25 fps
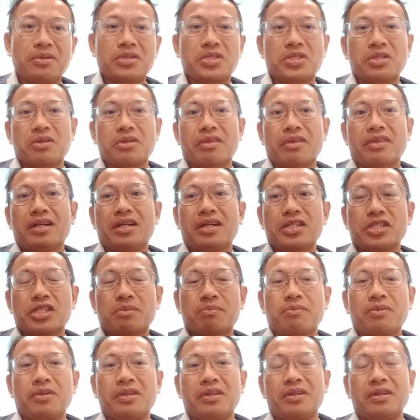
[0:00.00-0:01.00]
your thoughts,
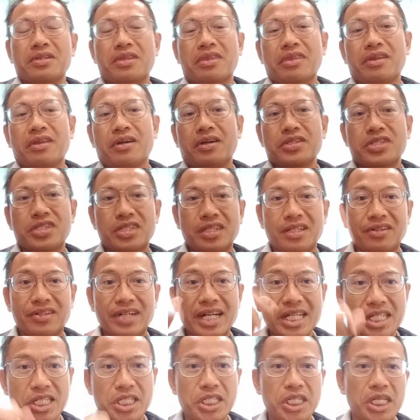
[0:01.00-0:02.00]
put your thoughts in
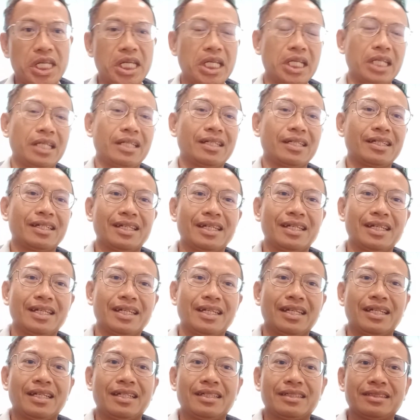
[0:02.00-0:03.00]
writing.
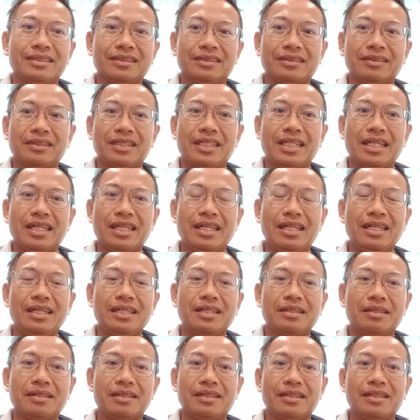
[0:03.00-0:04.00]
Okay,
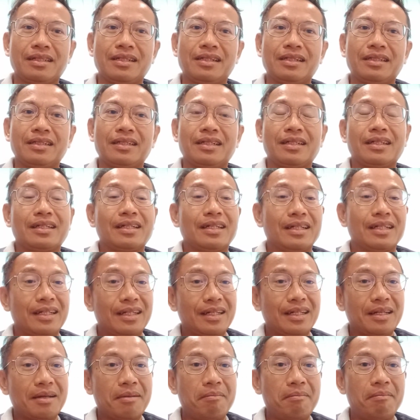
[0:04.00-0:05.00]

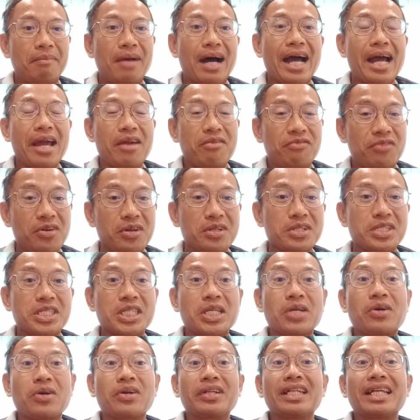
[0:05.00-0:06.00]
by
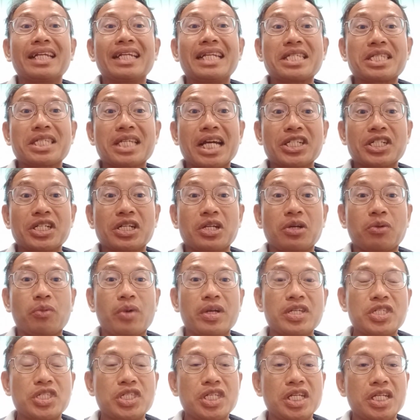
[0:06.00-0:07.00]
focusing on the discussion
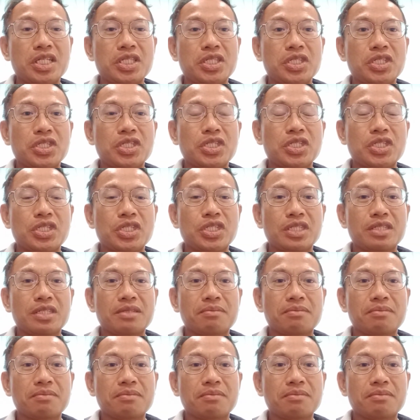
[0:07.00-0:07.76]
questions